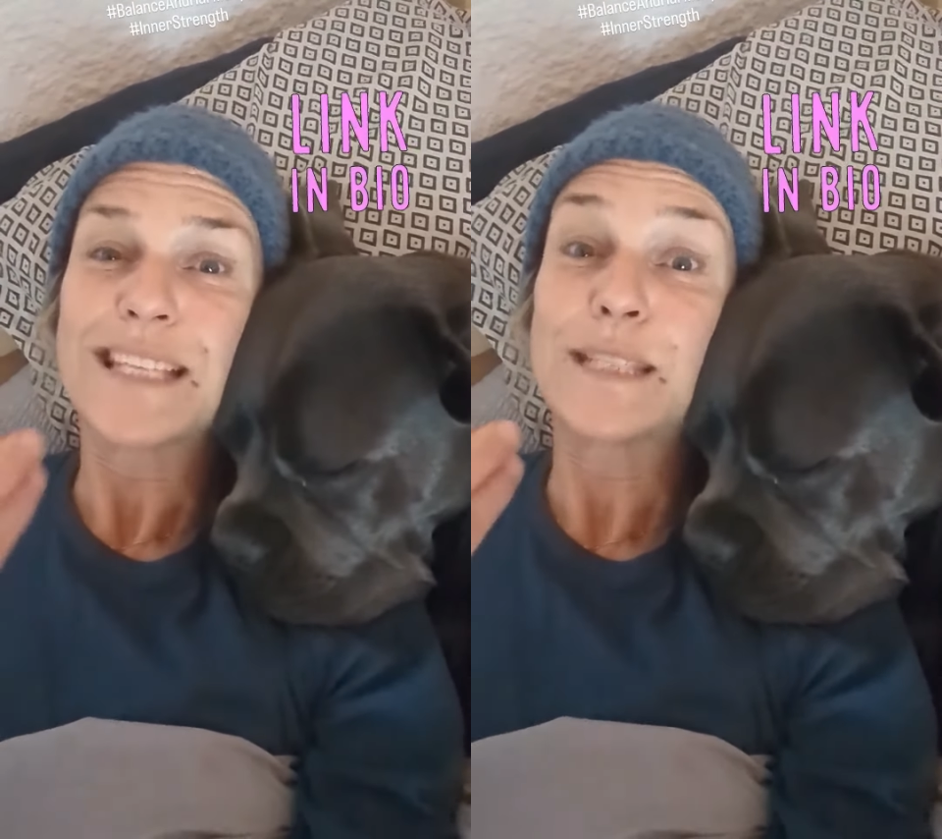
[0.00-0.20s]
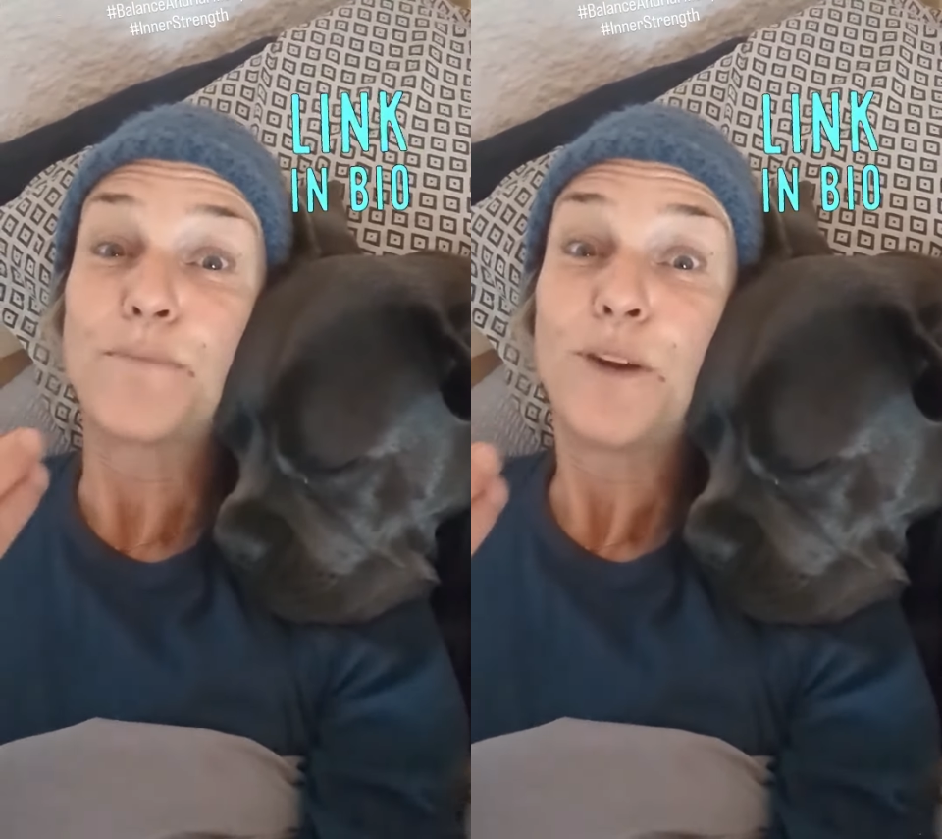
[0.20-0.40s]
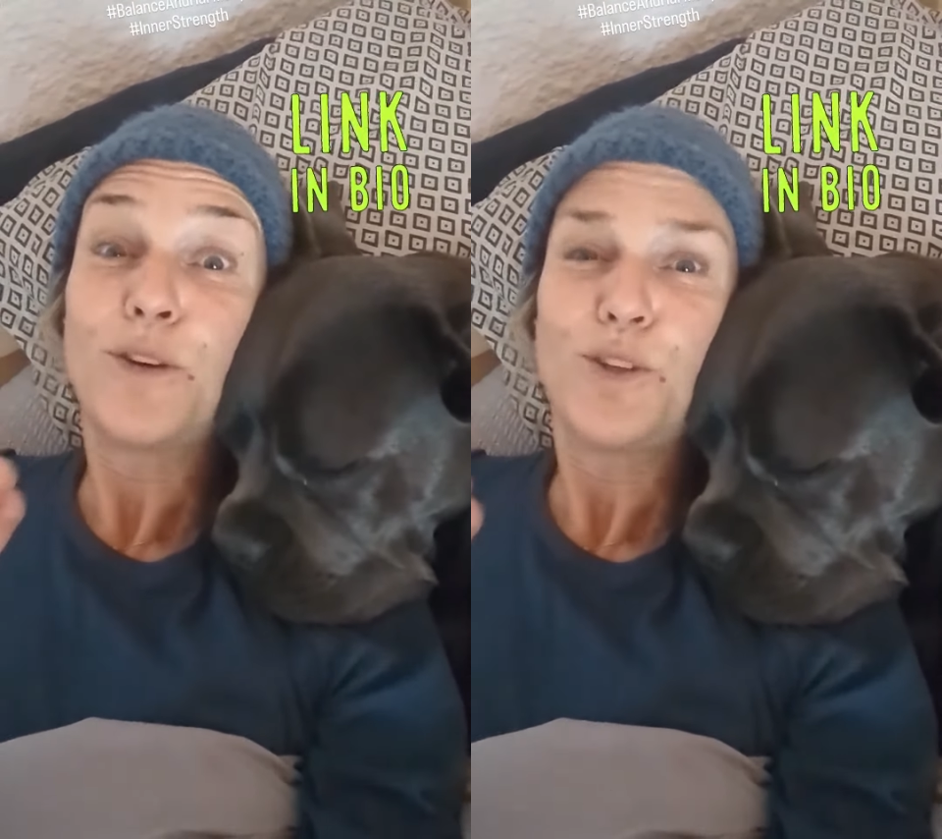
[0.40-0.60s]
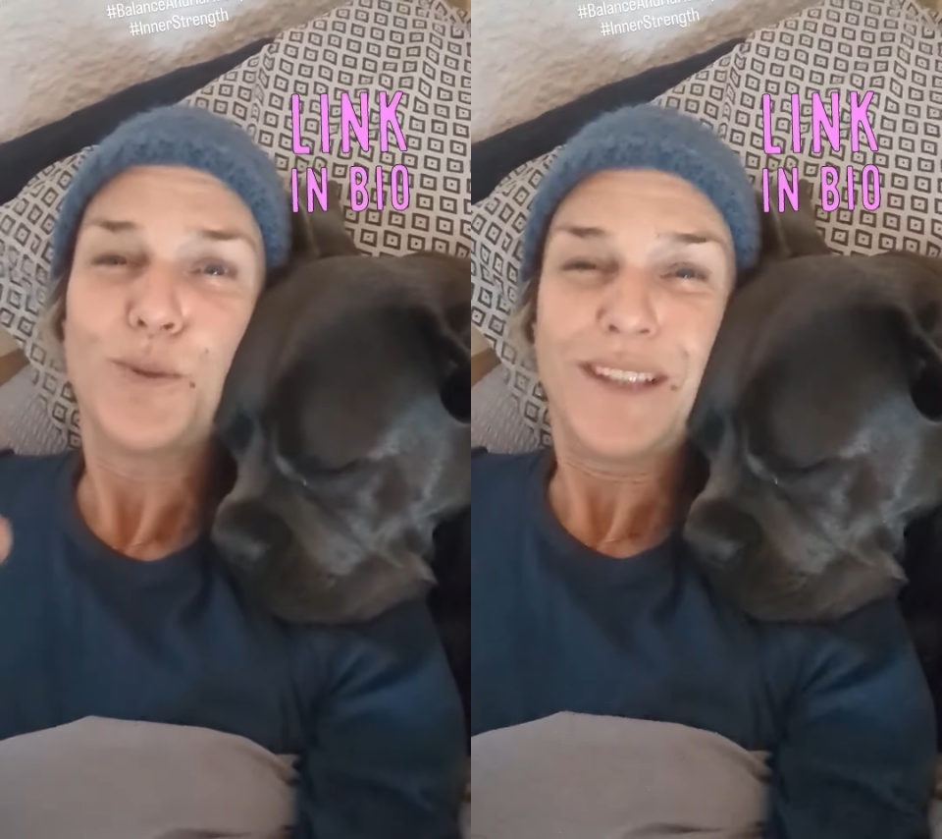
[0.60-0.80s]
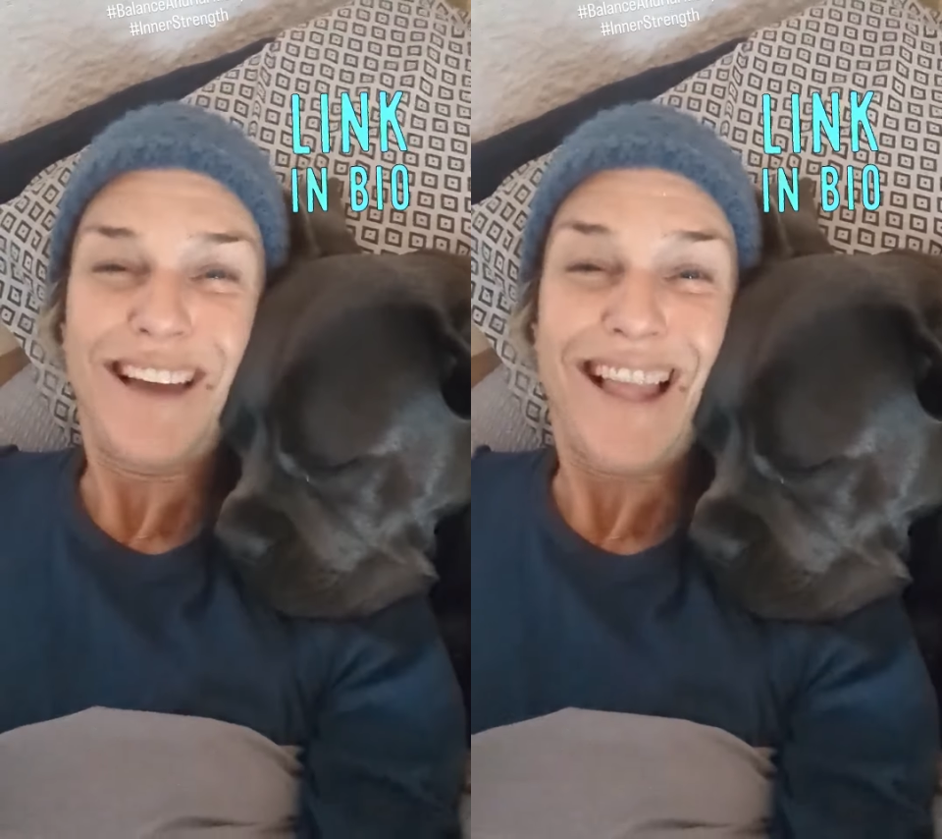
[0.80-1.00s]

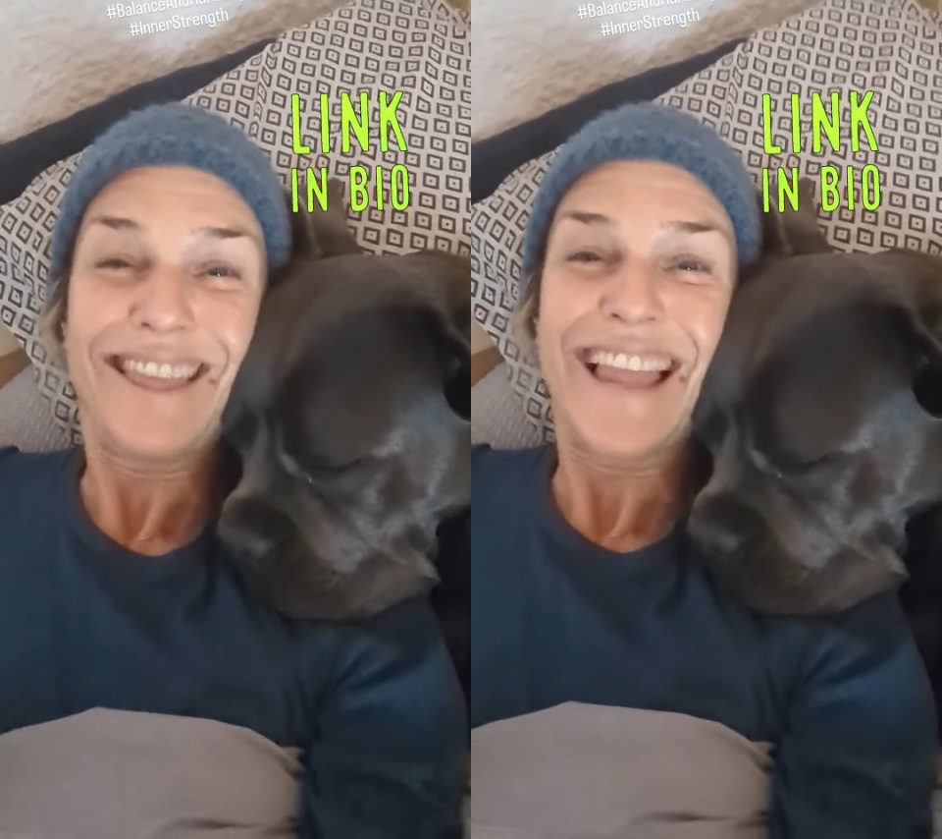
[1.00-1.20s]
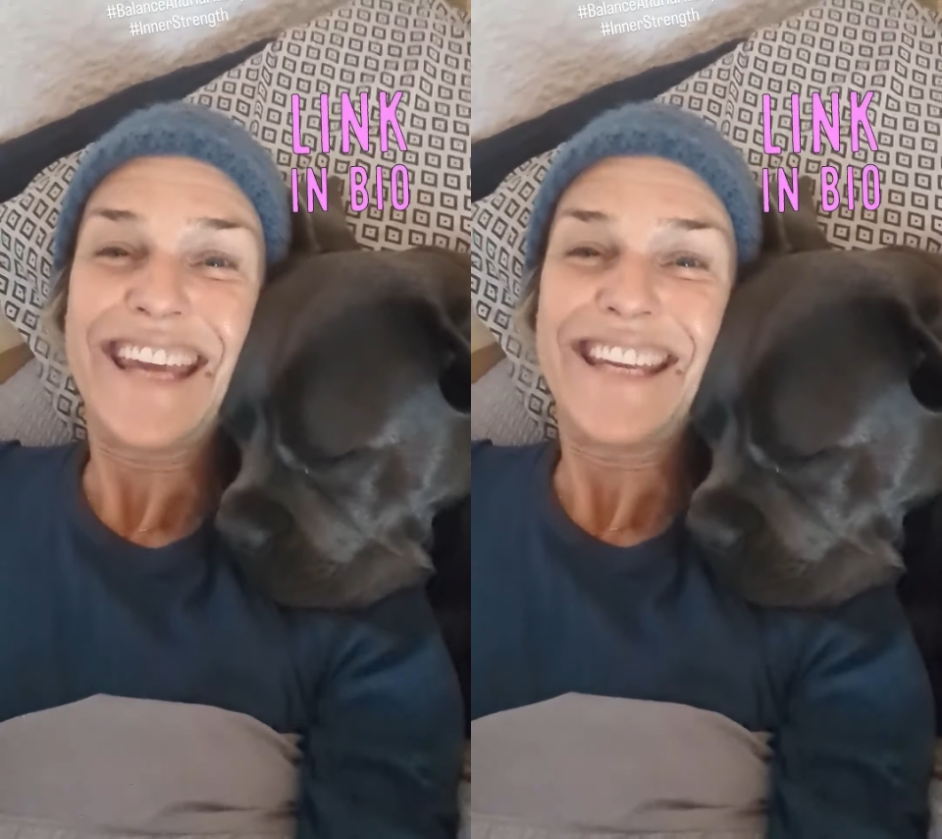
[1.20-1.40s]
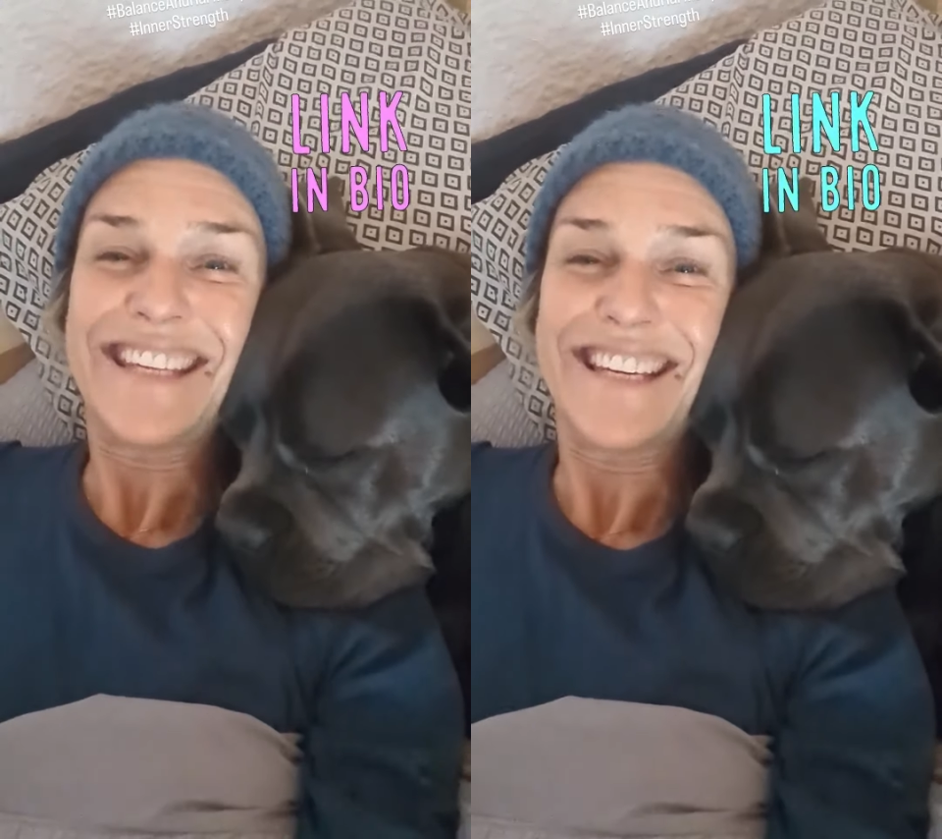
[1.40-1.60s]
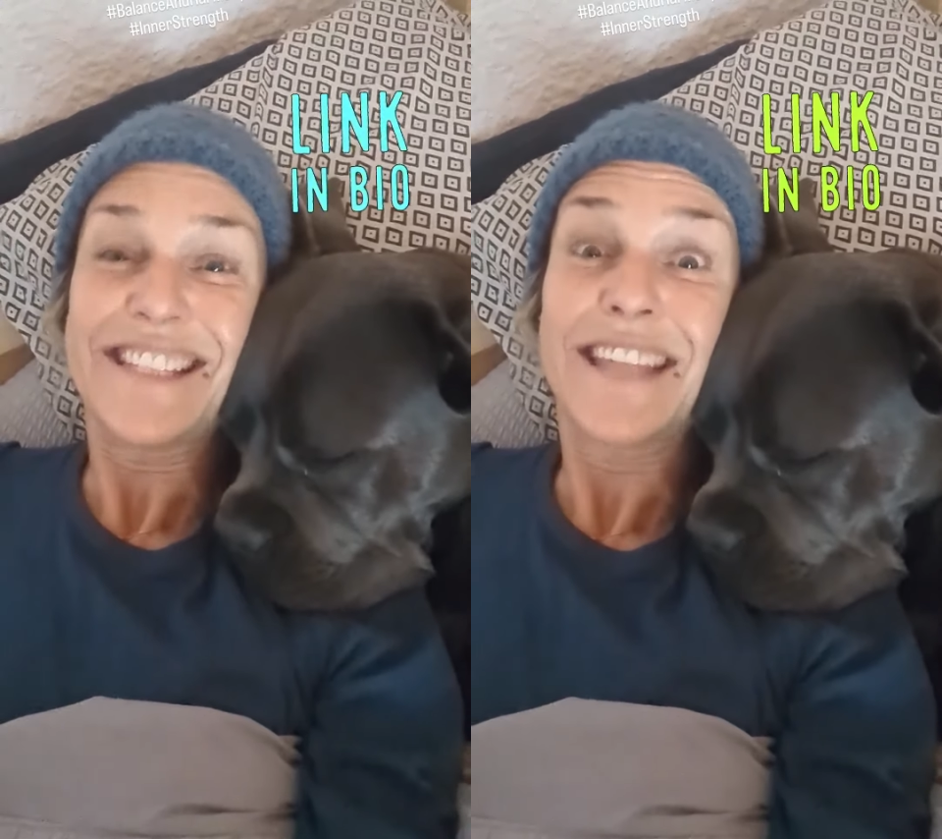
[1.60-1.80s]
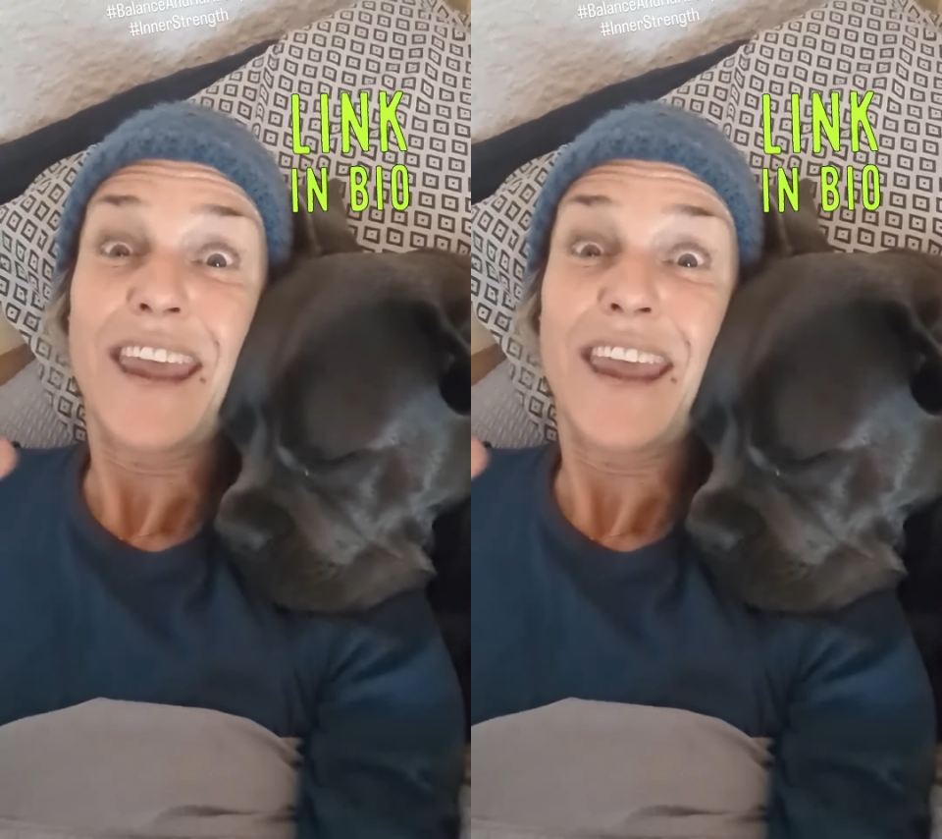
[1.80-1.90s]
spiritual lightness,